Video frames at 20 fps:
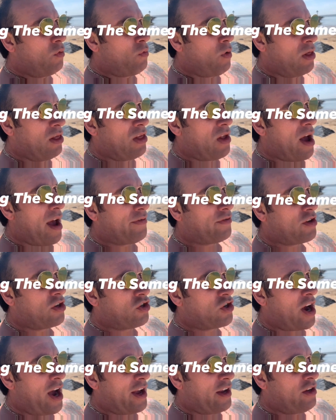Want life to
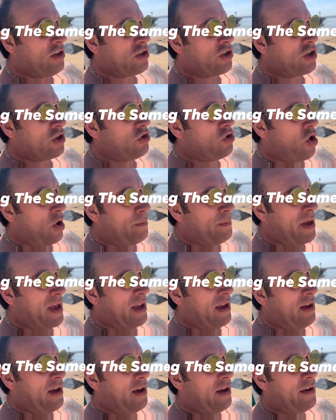change, not
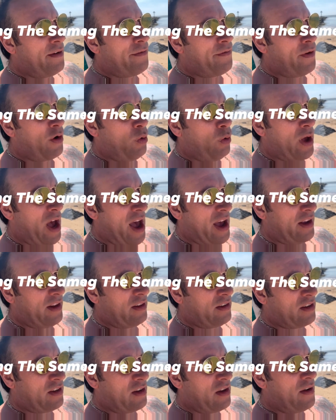me, Feel
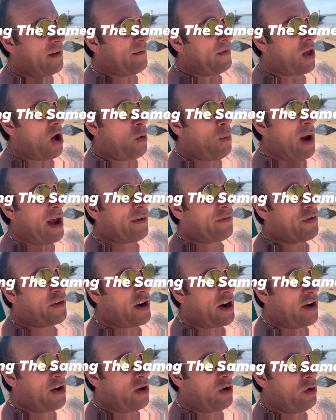kind awake for
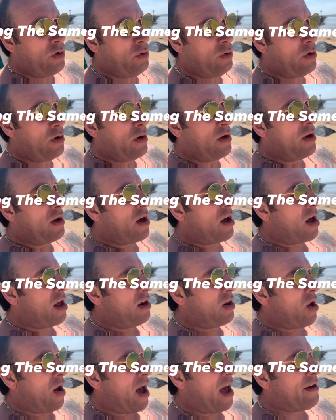the new,
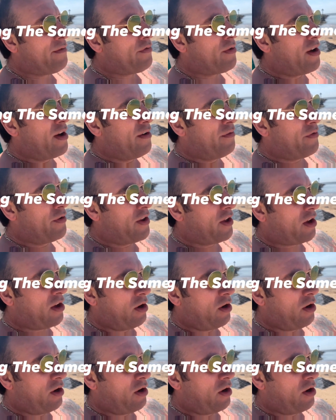alive for the